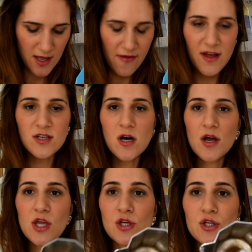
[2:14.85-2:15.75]
that
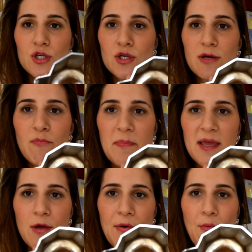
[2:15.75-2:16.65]
you shouldn't
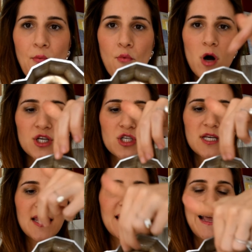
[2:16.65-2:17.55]
be
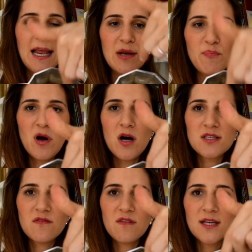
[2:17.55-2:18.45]
washing the inner part
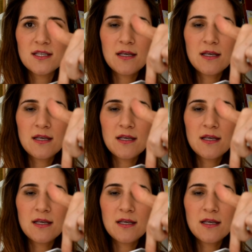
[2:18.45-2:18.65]
of this.